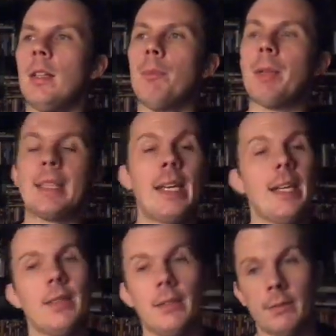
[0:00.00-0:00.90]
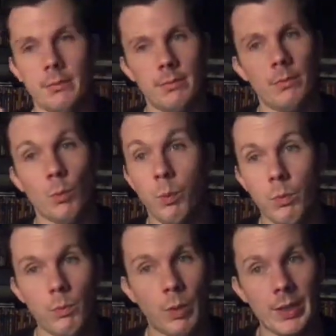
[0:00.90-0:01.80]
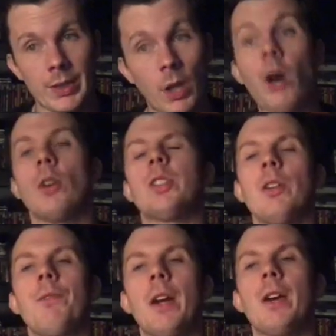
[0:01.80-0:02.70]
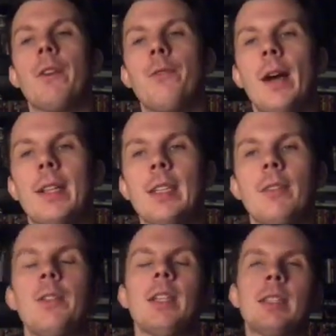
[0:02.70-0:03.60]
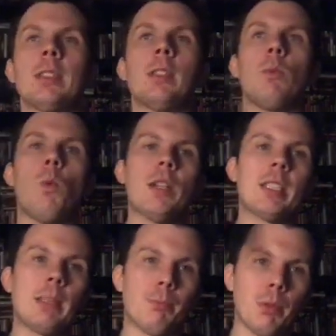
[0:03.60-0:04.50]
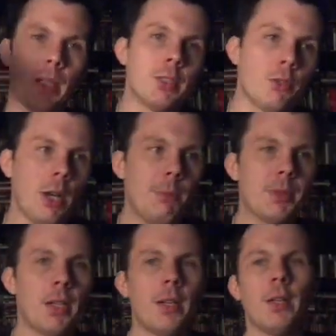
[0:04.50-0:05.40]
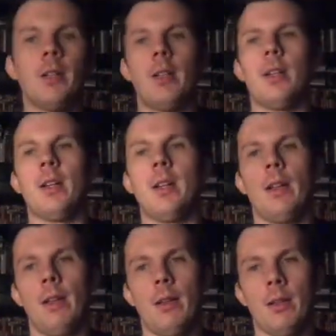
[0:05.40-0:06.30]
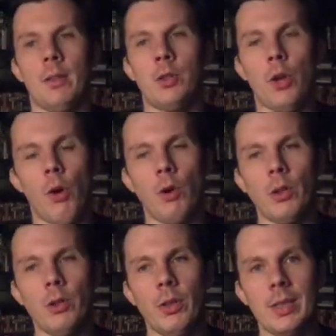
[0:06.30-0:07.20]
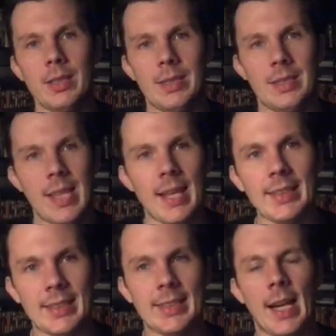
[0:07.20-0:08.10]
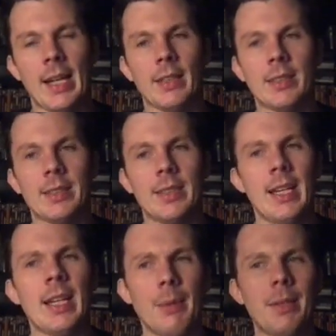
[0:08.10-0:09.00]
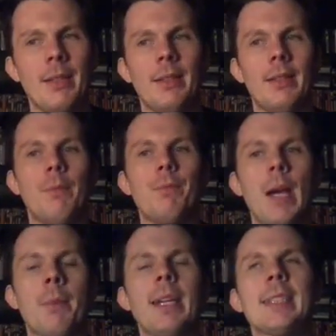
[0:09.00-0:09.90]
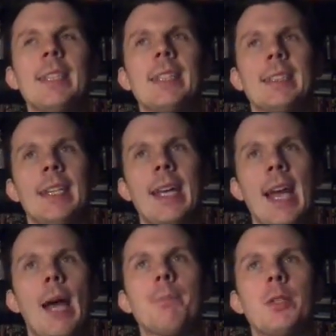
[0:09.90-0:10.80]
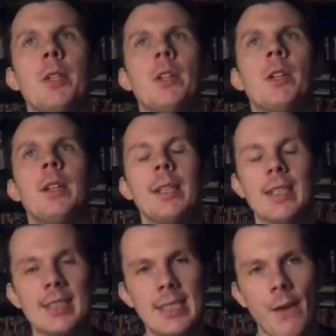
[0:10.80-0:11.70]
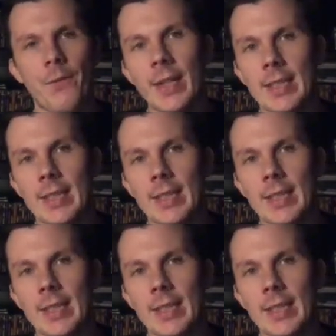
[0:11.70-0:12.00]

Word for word: But then what's also very effective is once the blood drops on her, total dead silence. And I'm I'm guessing it's to capture the deafening